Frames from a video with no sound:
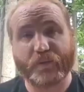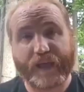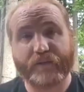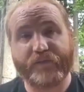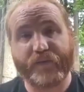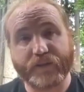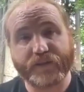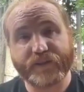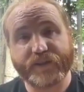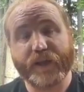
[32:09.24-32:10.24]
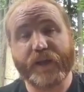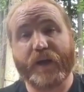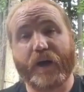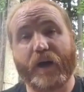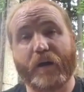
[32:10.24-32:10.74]
plan funds
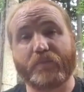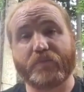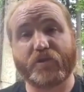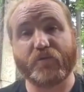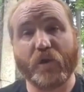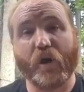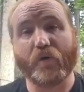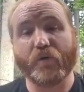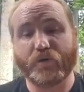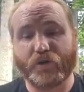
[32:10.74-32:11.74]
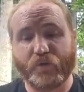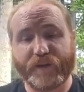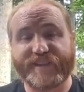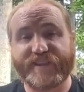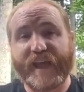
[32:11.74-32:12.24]
to go to
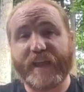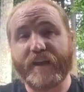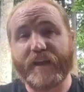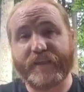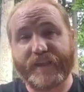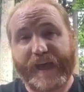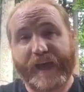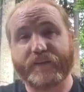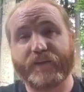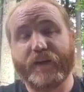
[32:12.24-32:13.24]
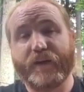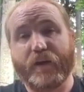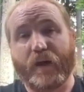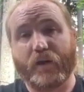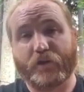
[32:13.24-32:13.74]
extending that
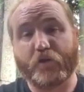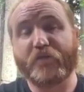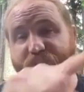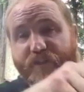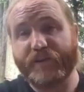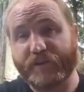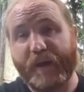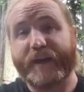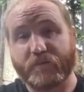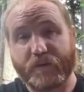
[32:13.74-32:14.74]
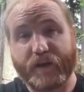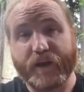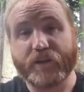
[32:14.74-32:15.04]
through facilities management